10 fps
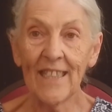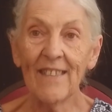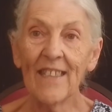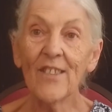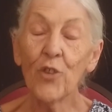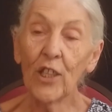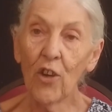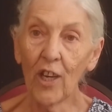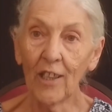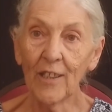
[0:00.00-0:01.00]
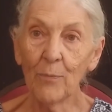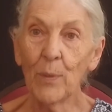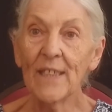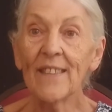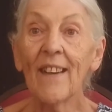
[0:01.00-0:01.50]
in this regard
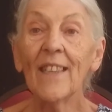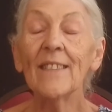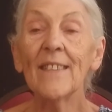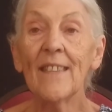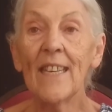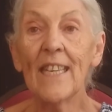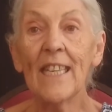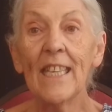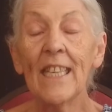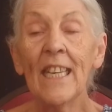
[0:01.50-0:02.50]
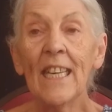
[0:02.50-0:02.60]
besides the